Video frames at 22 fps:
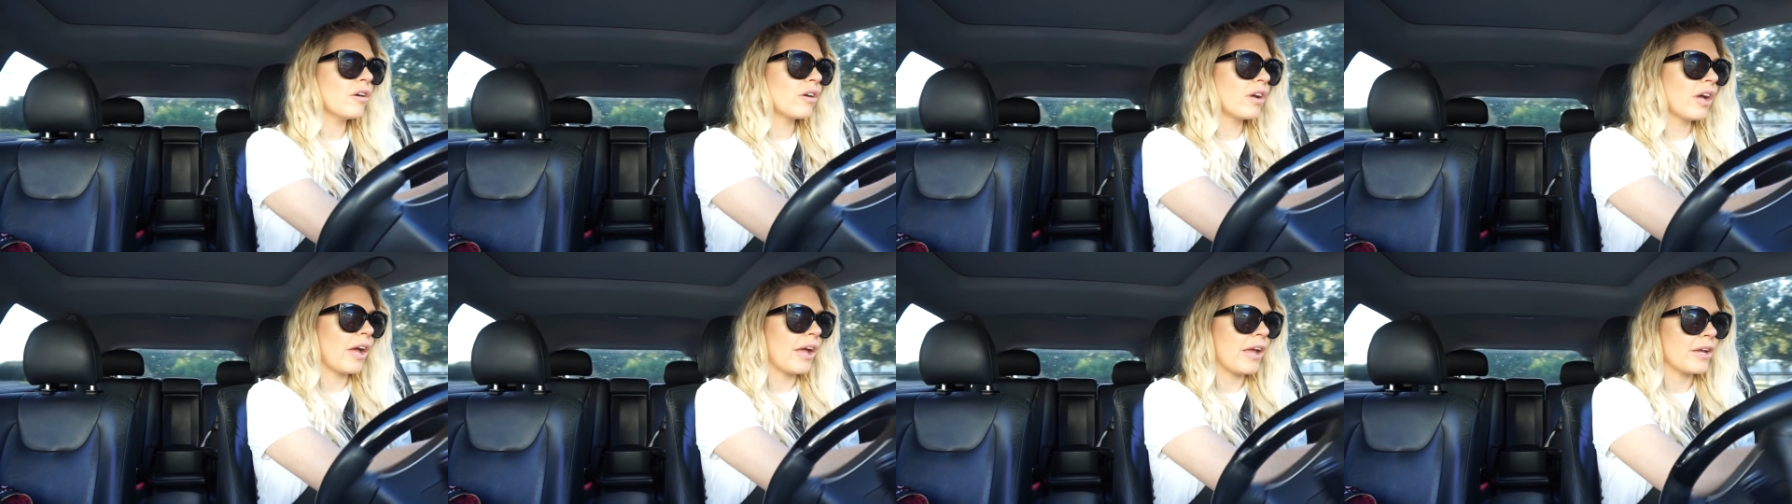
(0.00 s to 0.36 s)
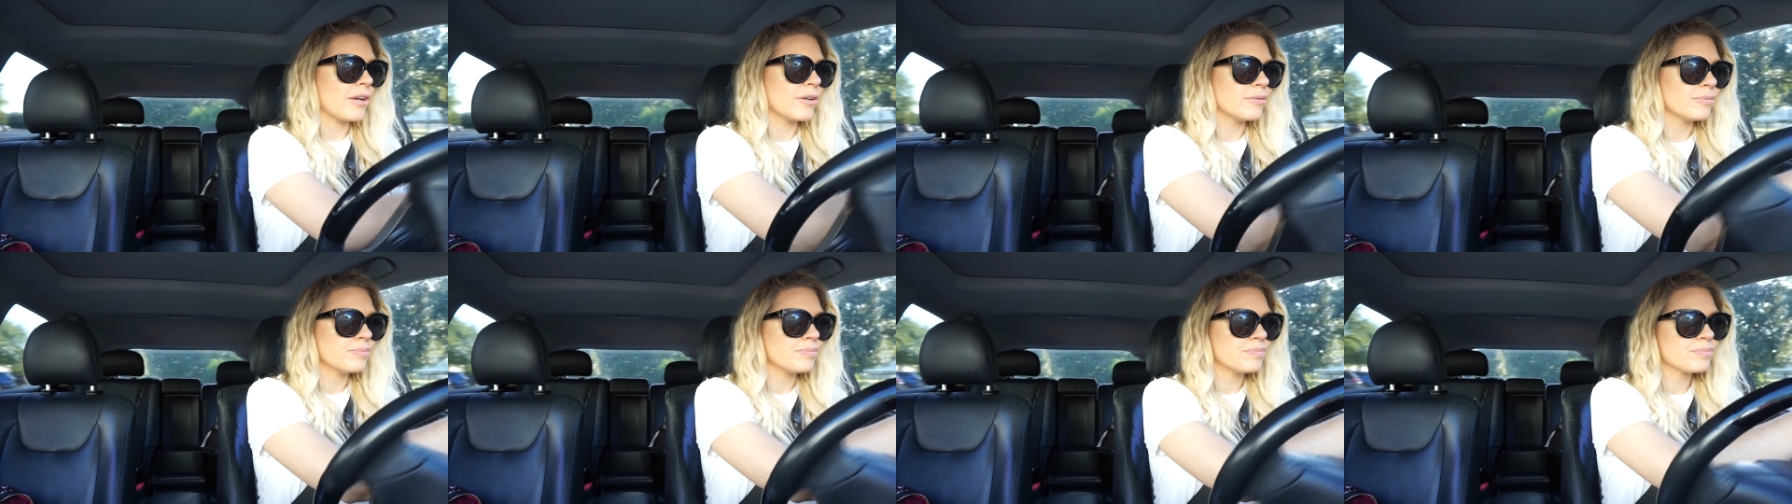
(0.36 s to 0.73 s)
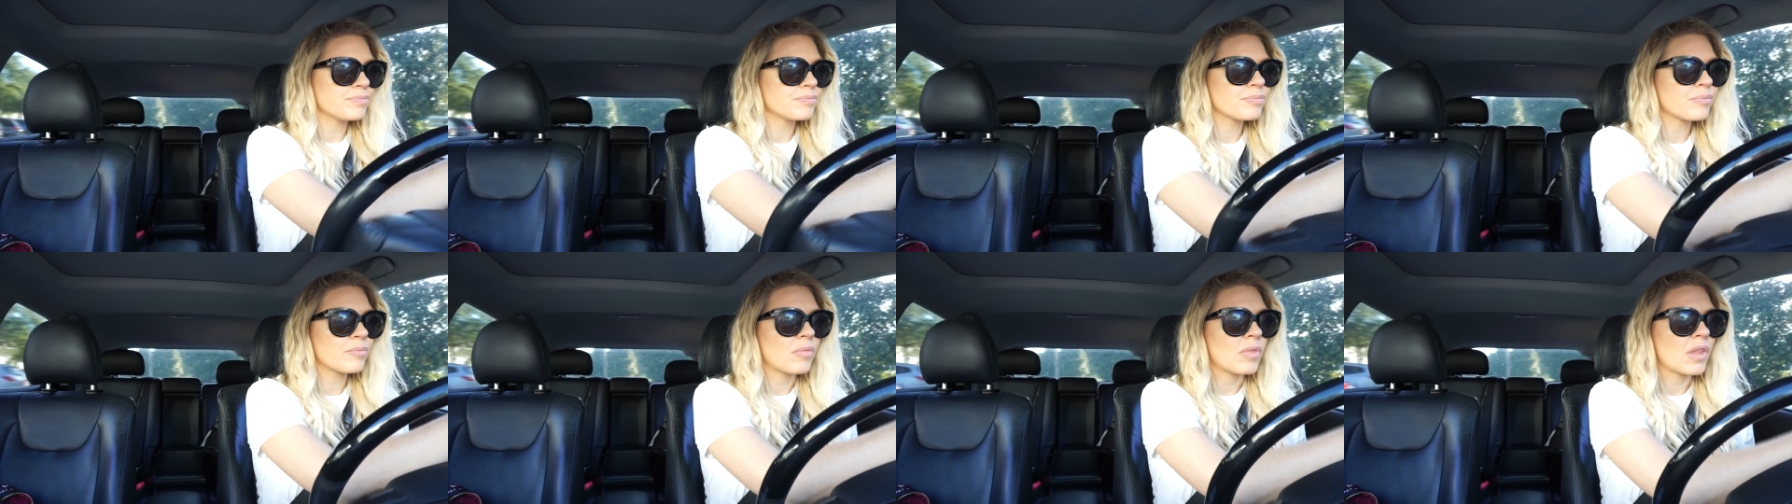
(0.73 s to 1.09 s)
okay.
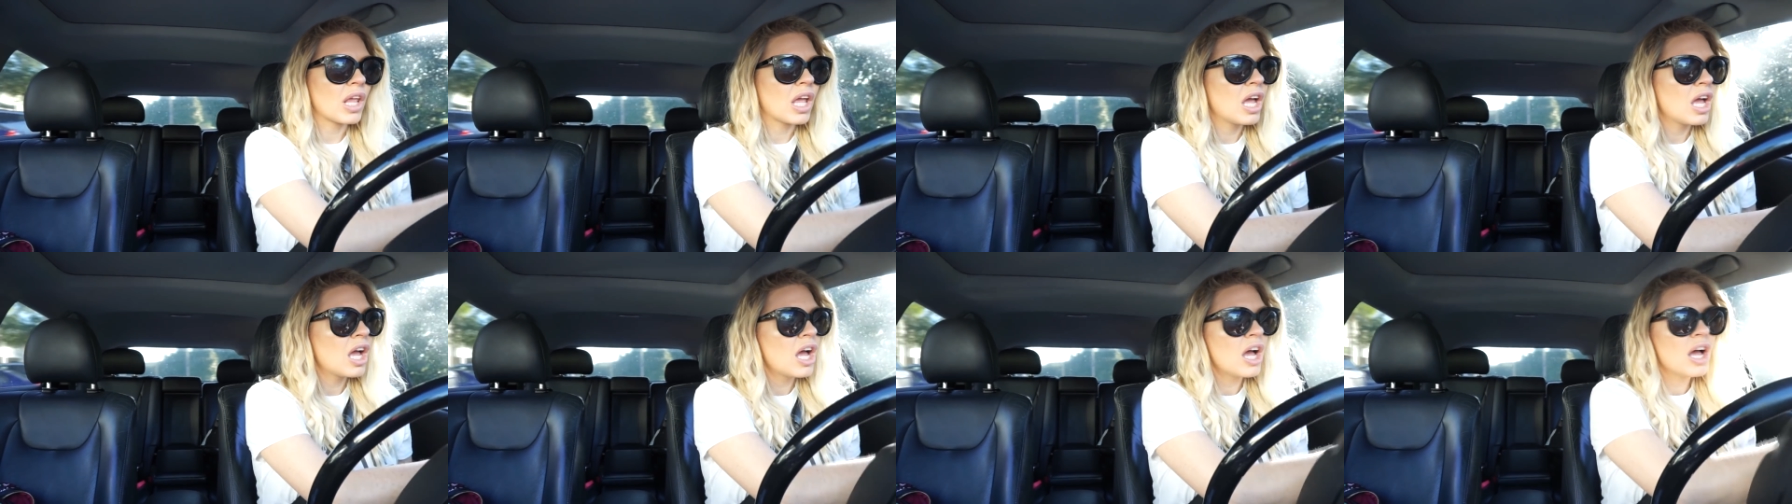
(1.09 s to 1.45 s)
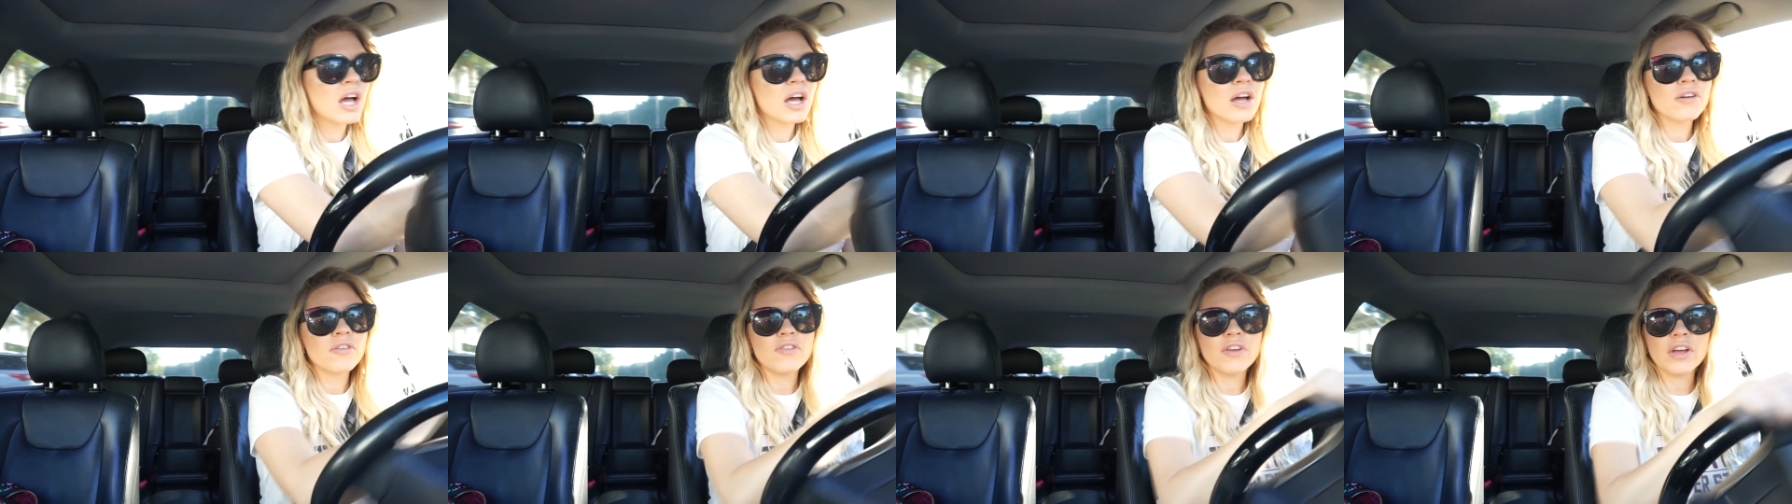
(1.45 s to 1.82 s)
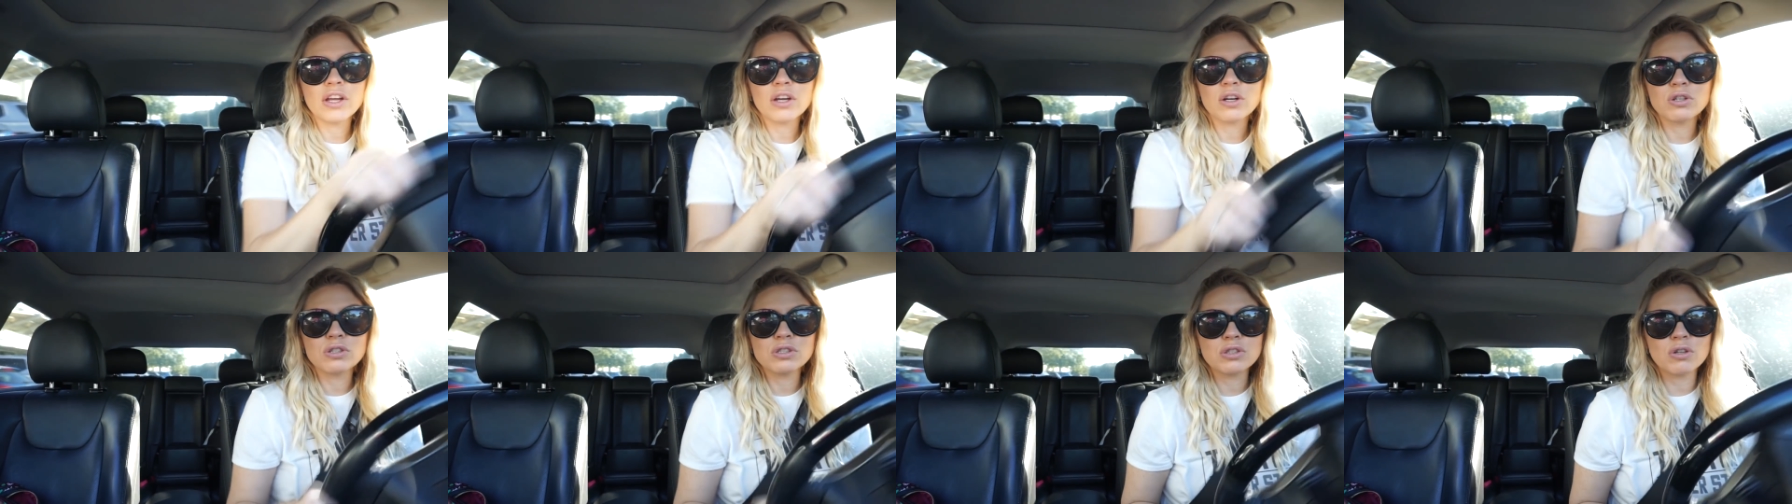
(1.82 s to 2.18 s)

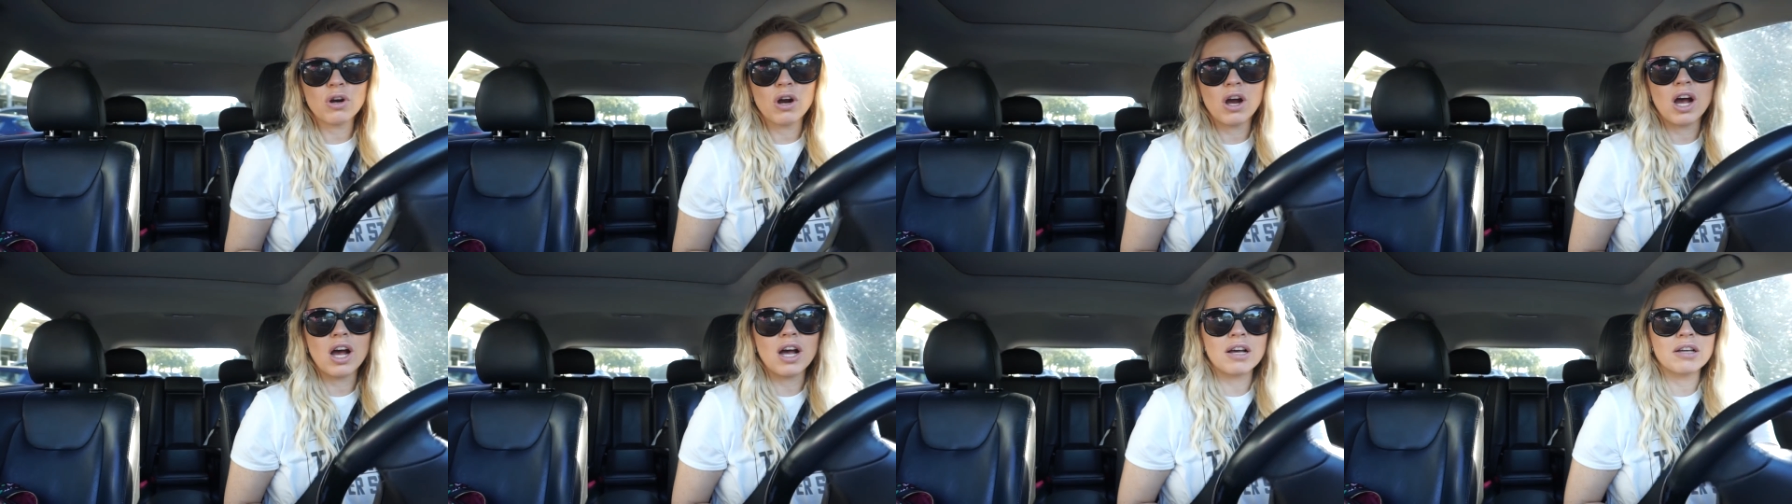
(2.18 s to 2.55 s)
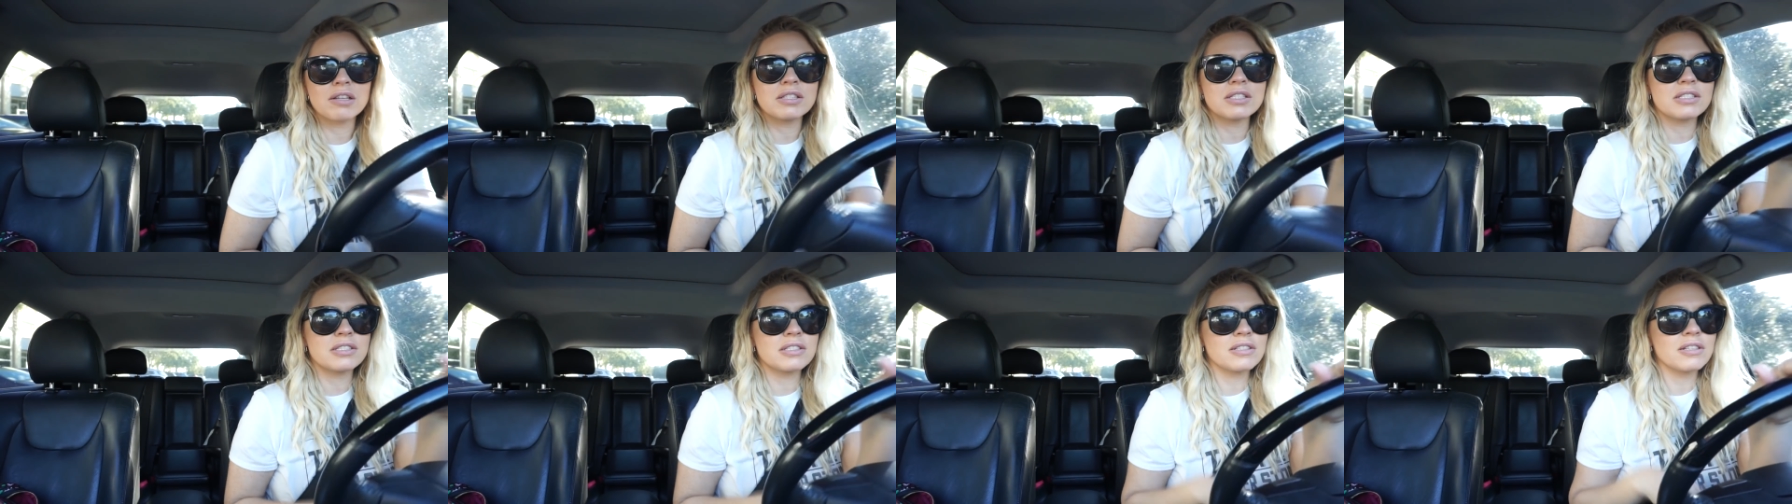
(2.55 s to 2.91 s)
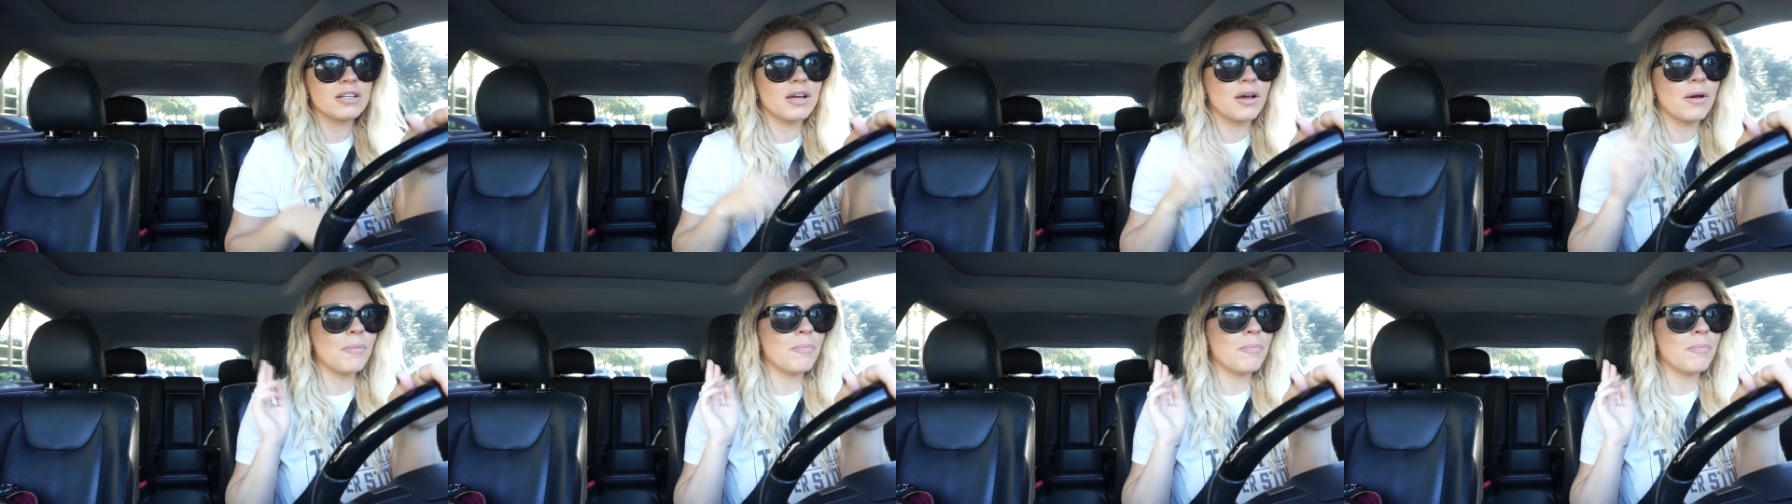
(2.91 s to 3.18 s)
Fingers crossed,